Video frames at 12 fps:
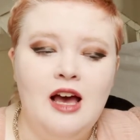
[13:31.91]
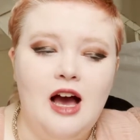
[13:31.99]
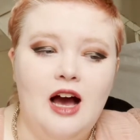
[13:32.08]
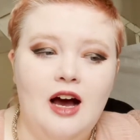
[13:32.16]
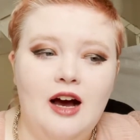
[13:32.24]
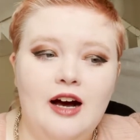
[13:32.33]

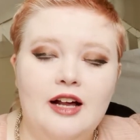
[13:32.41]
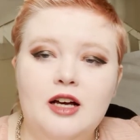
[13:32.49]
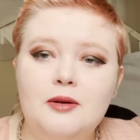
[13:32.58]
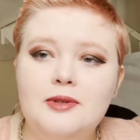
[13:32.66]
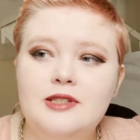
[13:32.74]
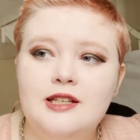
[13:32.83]
And I
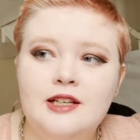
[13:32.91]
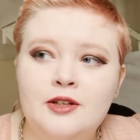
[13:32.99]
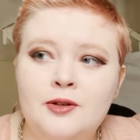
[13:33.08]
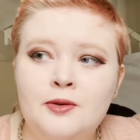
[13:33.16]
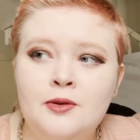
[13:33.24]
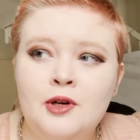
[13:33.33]
will see
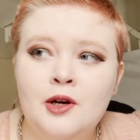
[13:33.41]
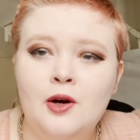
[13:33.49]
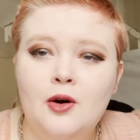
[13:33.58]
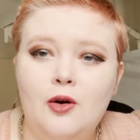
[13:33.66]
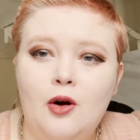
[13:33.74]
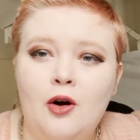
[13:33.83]
you
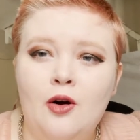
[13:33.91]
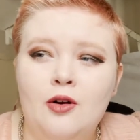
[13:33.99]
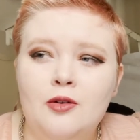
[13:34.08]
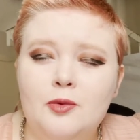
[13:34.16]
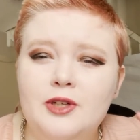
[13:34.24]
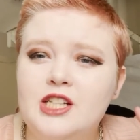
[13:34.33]

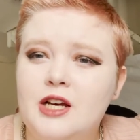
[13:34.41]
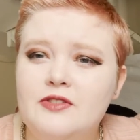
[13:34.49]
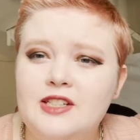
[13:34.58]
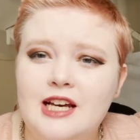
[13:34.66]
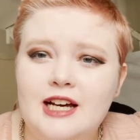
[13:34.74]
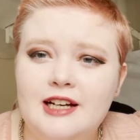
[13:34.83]
on whichever
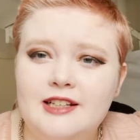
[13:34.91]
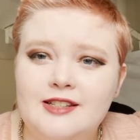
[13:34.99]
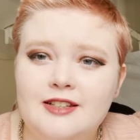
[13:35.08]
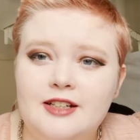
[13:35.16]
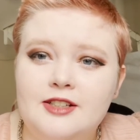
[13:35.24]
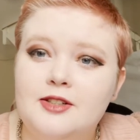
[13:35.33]
day I
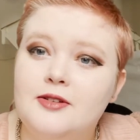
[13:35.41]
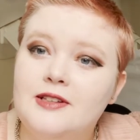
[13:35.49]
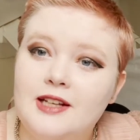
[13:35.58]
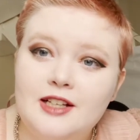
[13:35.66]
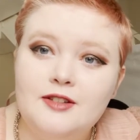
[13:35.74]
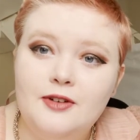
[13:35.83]
decide to do the
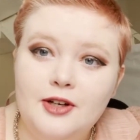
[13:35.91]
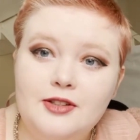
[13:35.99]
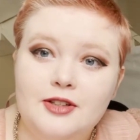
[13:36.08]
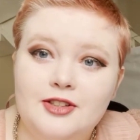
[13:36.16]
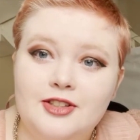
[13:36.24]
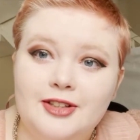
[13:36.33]
next photo
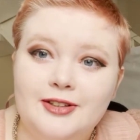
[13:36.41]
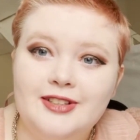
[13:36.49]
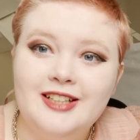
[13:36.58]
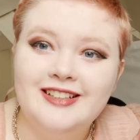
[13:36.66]
shoot.